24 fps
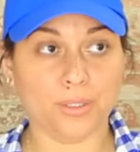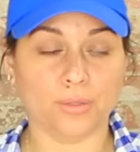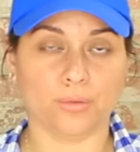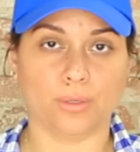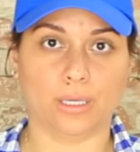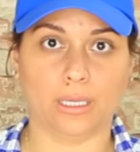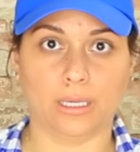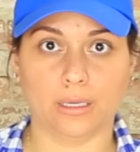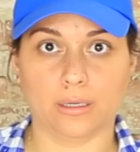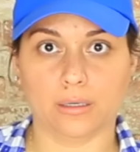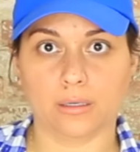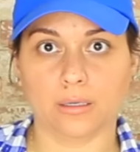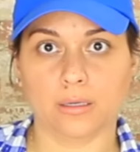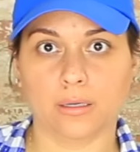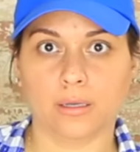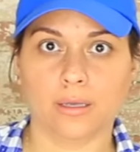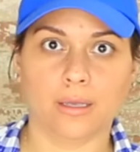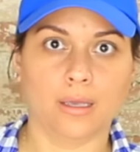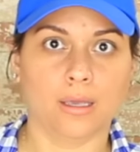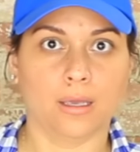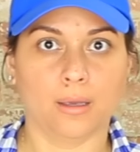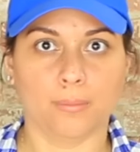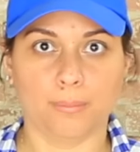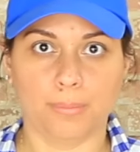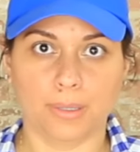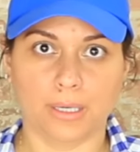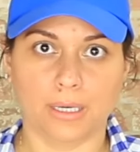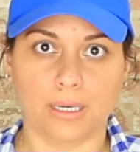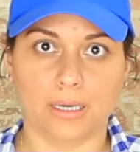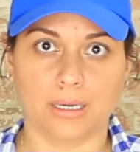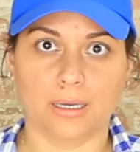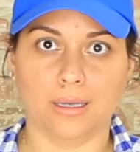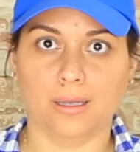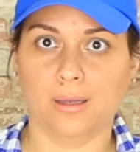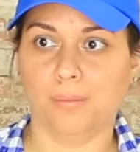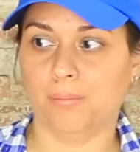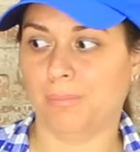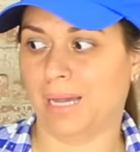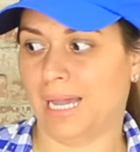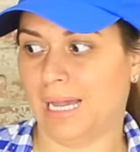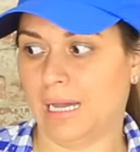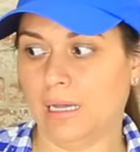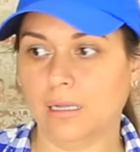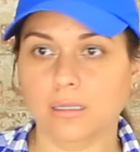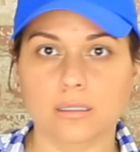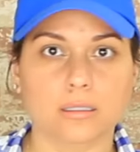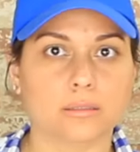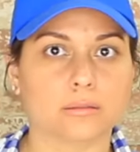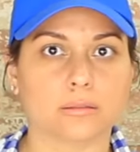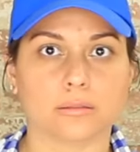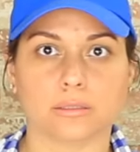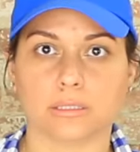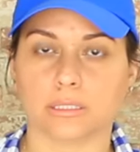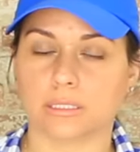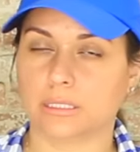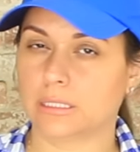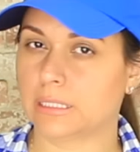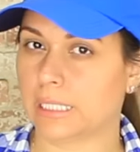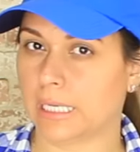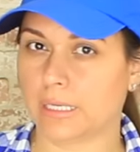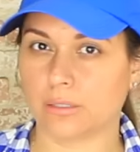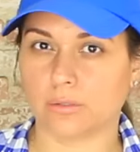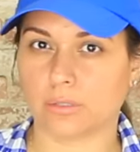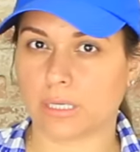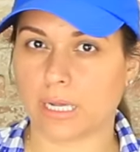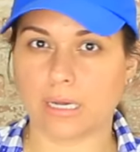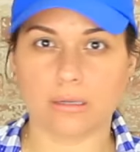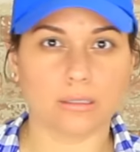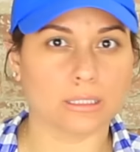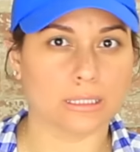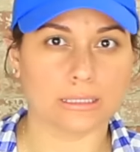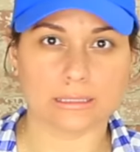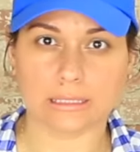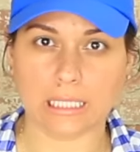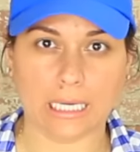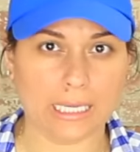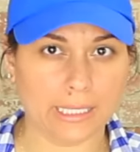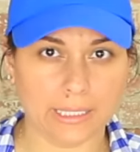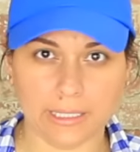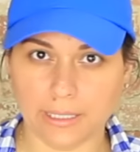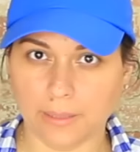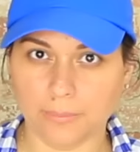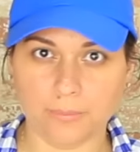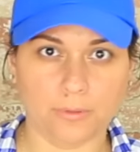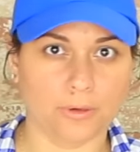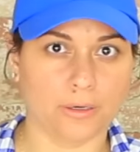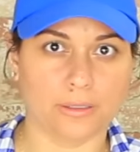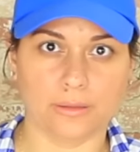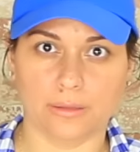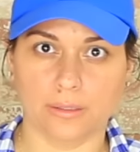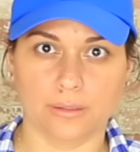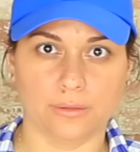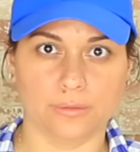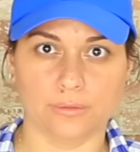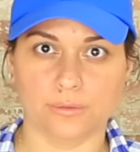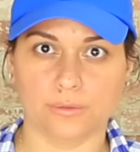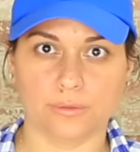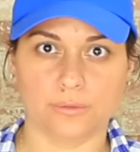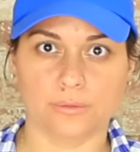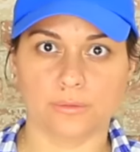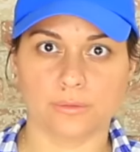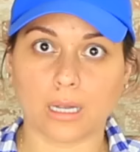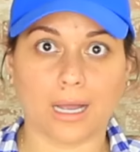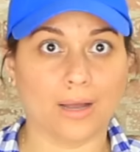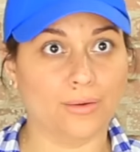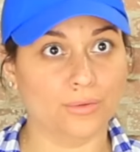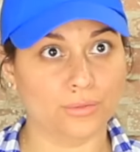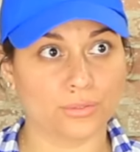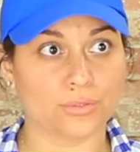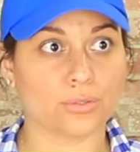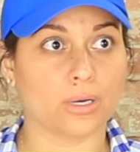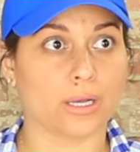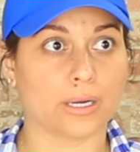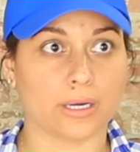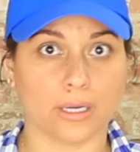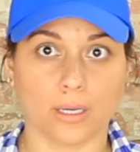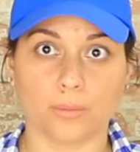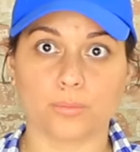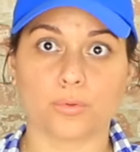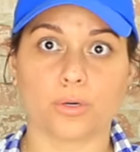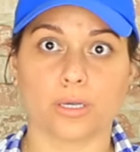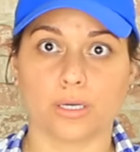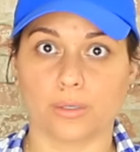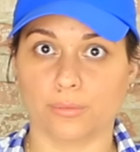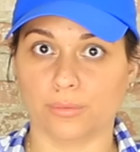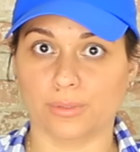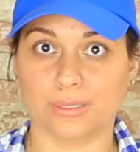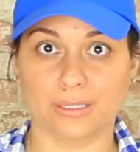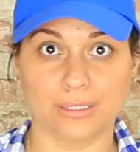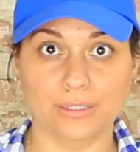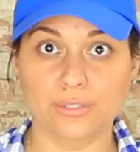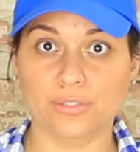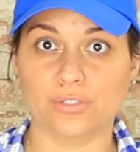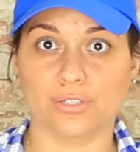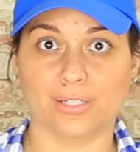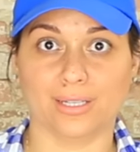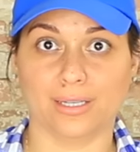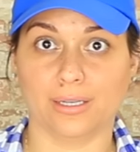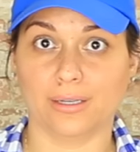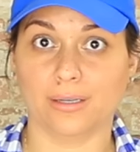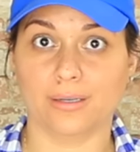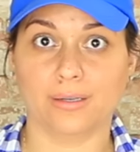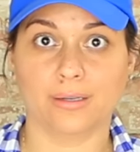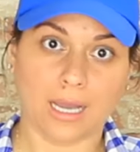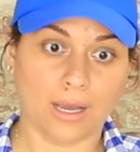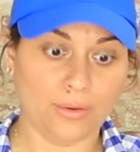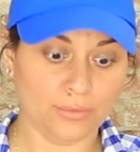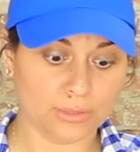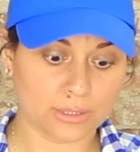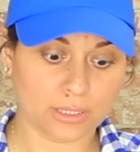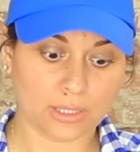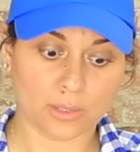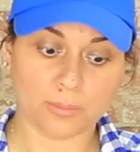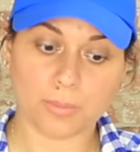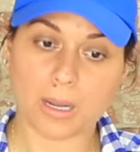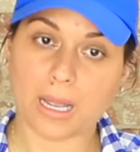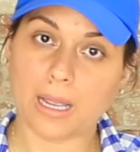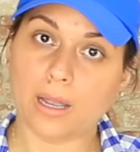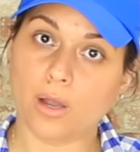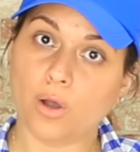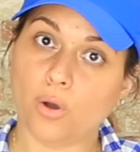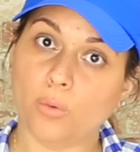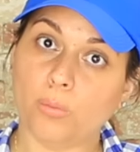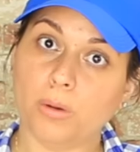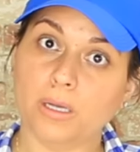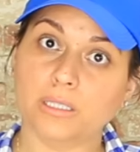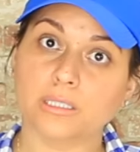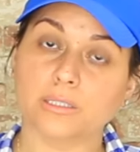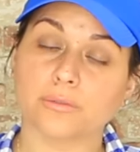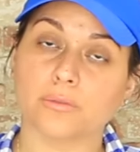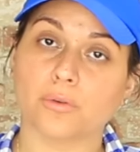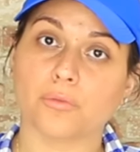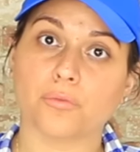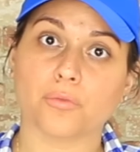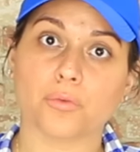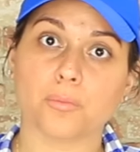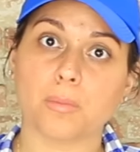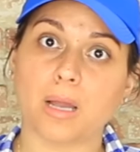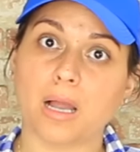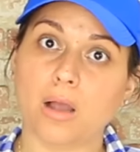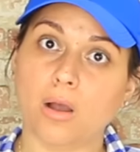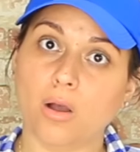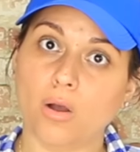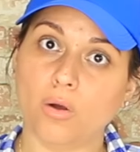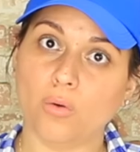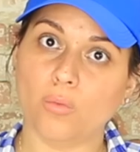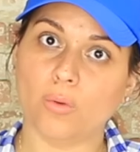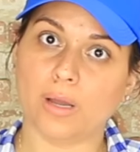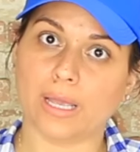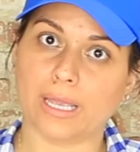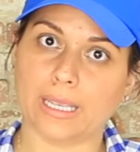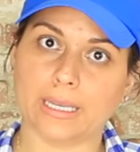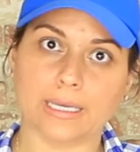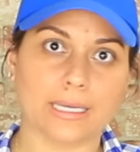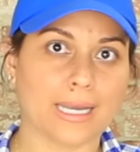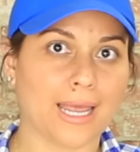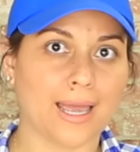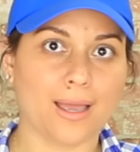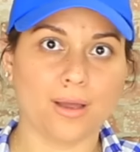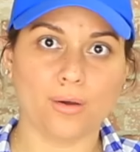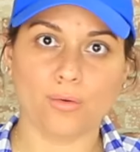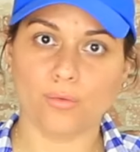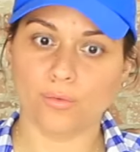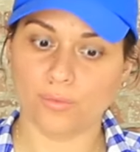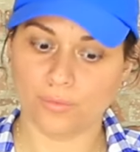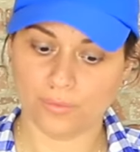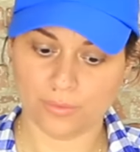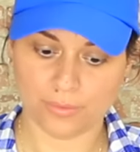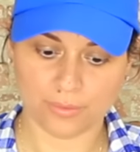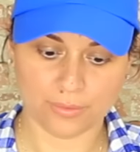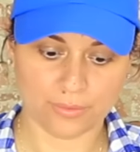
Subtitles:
unique, but my outlets are just standard outlets. I didn't upgrade those. I was trying to upgrade it with this shit. I was gonna buy a whole bunch of them for my hallway. Now,